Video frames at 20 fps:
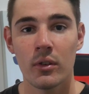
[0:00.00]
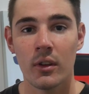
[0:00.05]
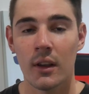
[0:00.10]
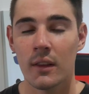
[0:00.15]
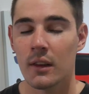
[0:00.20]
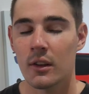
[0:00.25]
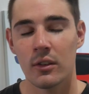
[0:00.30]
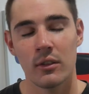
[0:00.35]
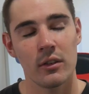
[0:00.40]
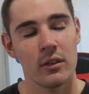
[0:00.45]
and
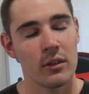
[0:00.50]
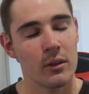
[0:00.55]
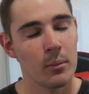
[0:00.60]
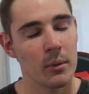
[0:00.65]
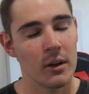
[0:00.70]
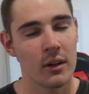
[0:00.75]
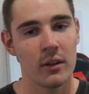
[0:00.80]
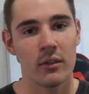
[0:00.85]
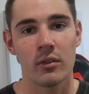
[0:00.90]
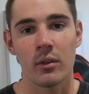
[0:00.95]
this is just a
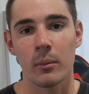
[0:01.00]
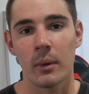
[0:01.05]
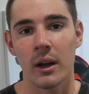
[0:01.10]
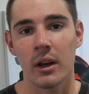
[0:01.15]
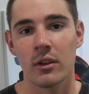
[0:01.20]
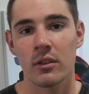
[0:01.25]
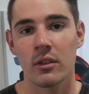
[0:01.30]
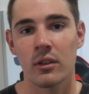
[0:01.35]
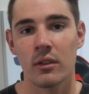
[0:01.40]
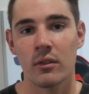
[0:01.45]
bit of
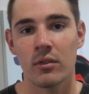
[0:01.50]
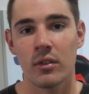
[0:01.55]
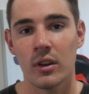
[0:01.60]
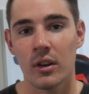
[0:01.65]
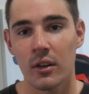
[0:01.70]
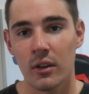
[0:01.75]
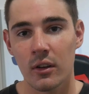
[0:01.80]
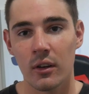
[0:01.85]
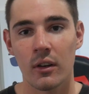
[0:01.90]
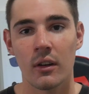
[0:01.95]
information for
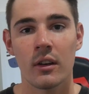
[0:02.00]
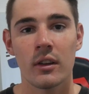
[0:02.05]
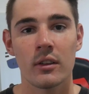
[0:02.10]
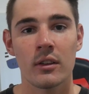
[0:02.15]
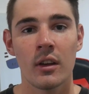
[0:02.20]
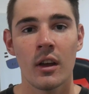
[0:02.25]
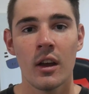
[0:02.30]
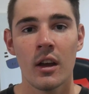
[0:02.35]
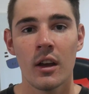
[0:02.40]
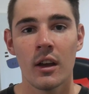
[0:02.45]
you guys,
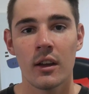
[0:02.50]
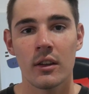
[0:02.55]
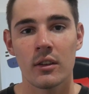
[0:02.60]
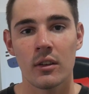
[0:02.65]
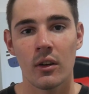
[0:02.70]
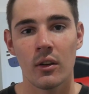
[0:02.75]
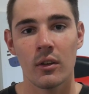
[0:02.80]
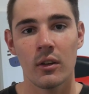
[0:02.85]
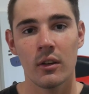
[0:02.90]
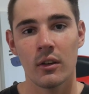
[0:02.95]

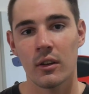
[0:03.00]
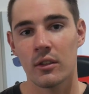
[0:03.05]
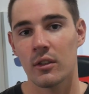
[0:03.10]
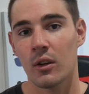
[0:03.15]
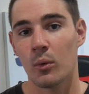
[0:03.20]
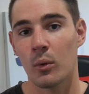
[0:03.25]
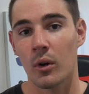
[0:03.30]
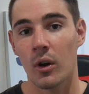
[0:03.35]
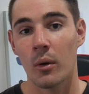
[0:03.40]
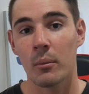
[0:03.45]
so you guys know
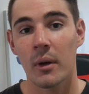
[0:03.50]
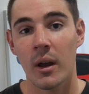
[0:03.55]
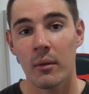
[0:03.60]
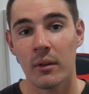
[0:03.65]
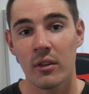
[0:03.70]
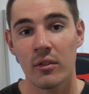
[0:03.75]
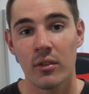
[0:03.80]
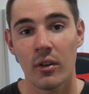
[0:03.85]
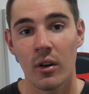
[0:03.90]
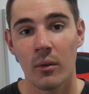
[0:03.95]
where I'm
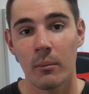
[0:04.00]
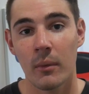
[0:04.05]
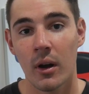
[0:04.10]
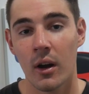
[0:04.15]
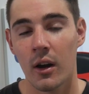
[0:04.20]
coming from.